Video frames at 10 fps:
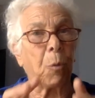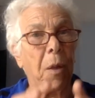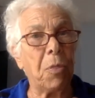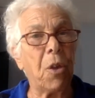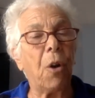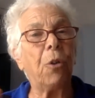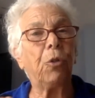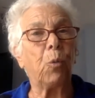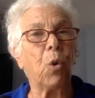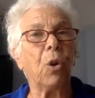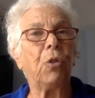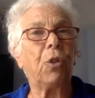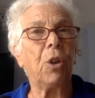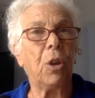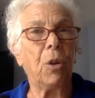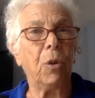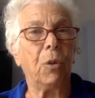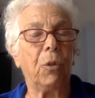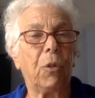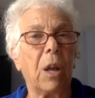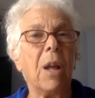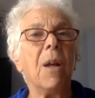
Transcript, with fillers: when those words are used,